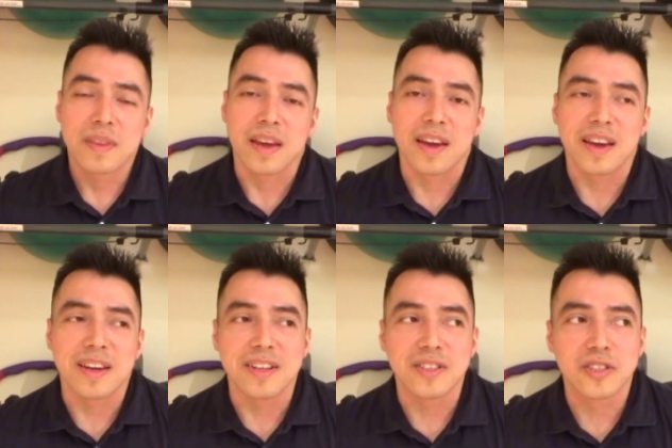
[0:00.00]

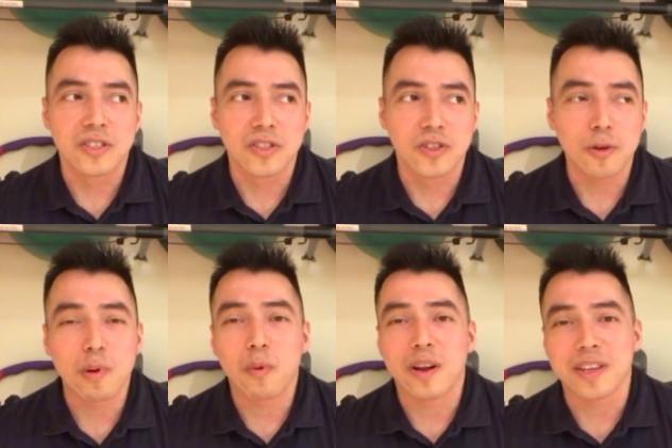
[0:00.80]
And it took
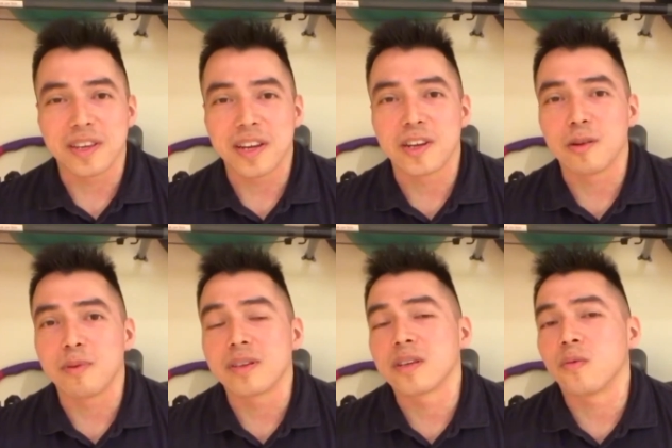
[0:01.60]
me a while to get here
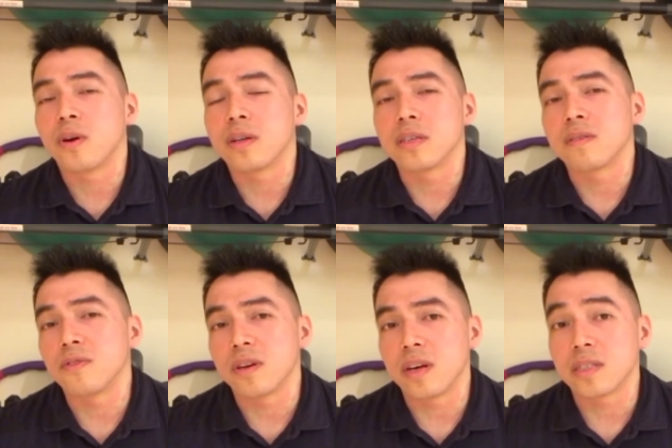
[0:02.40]
because I wanted to give
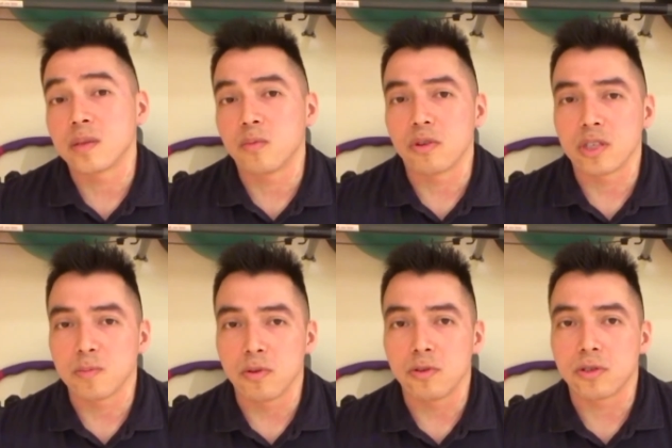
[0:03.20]
you guys some more
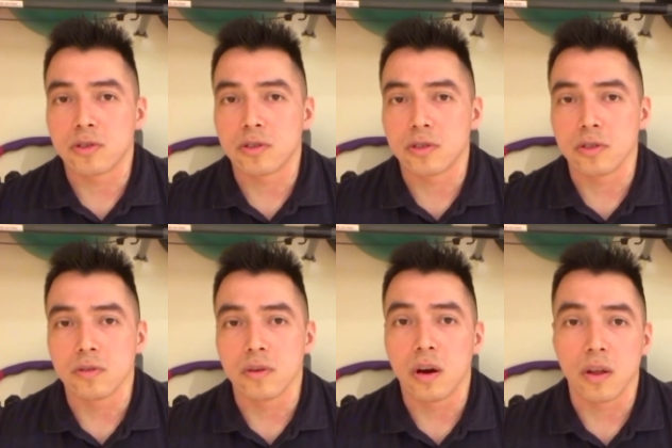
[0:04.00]
exposure
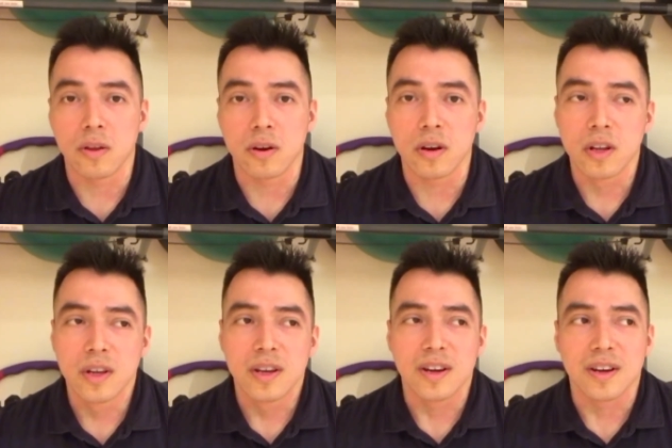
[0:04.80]
to other
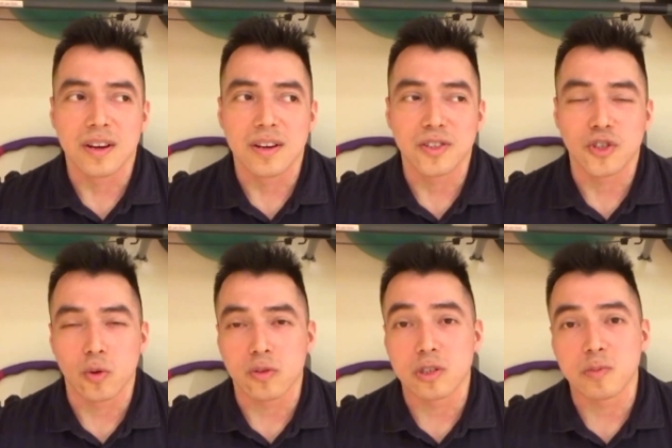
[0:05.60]

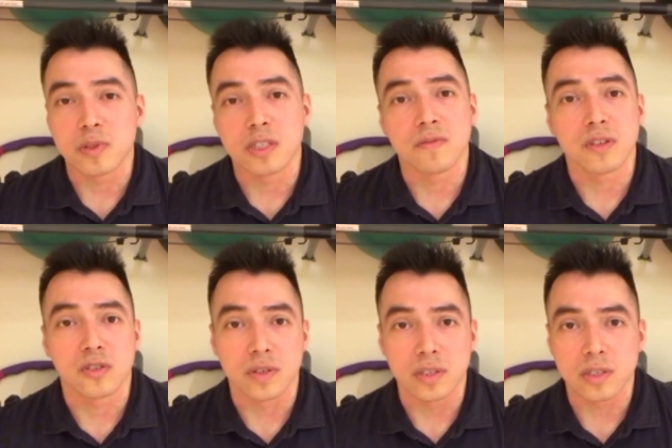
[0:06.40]
shoulder-specific
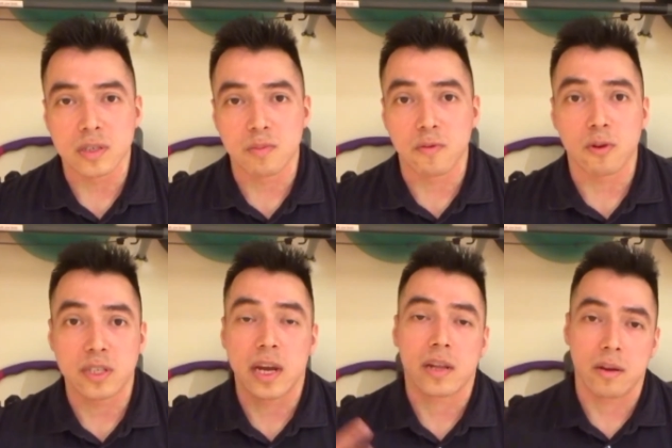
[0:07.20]
drills before
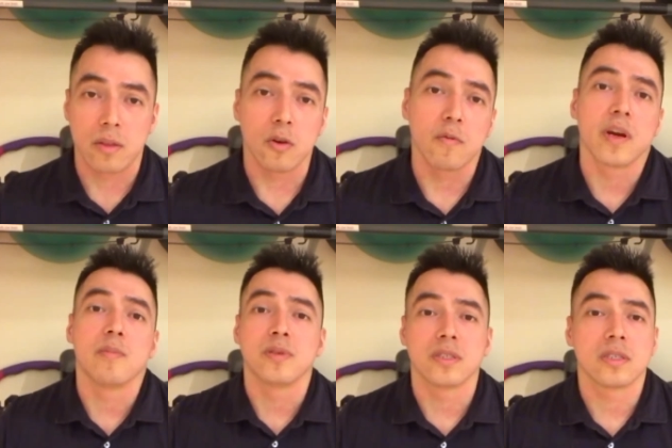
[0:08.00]
tackling on the
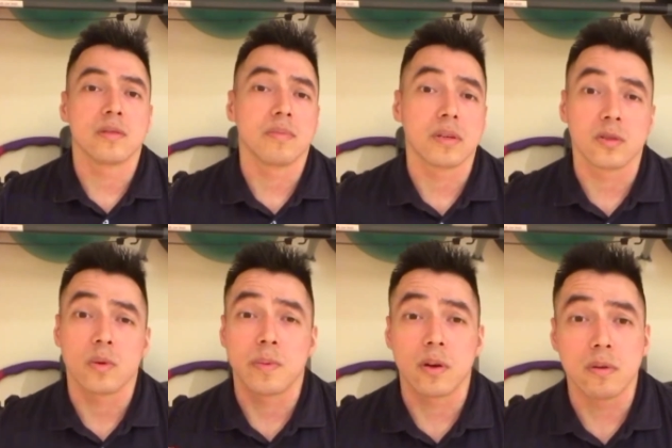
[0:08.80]
overhead position. Because
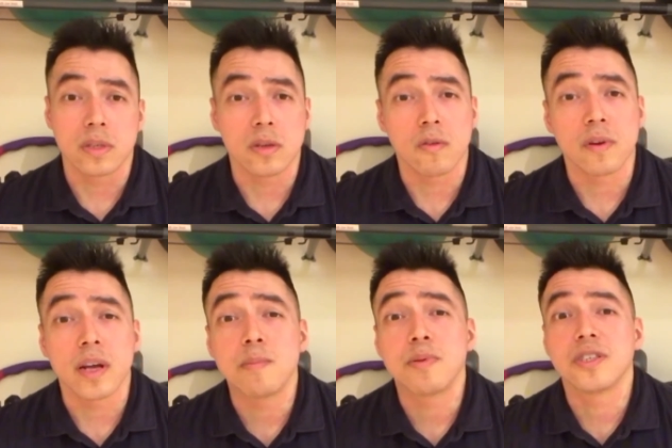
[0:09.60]
when we go into the
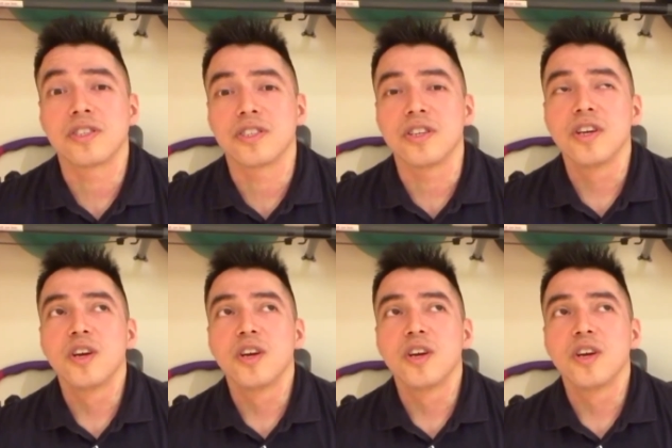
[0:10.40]
overhead position,